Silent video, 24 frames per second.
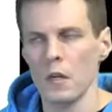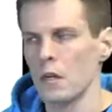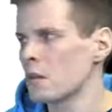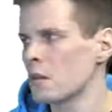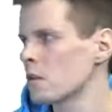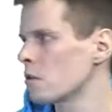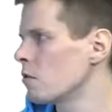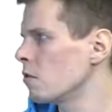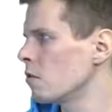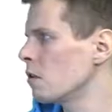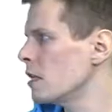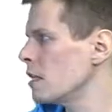
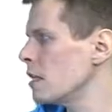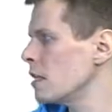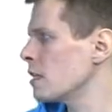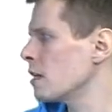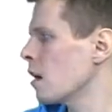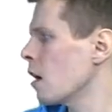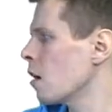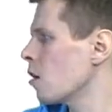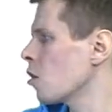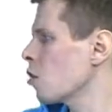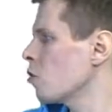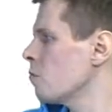So this
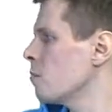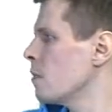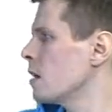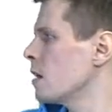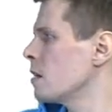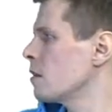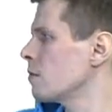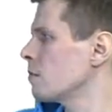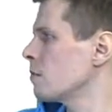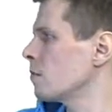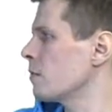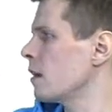
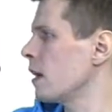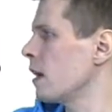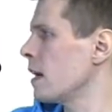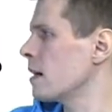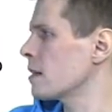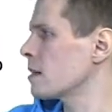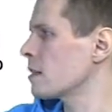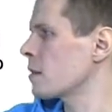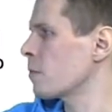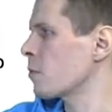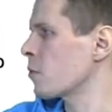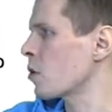argument
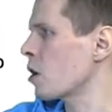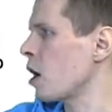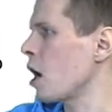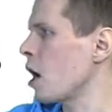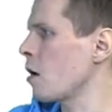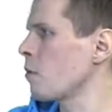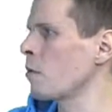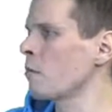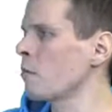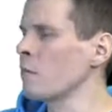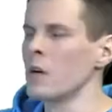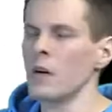has the
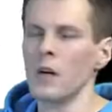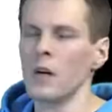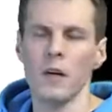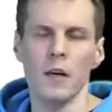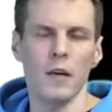problem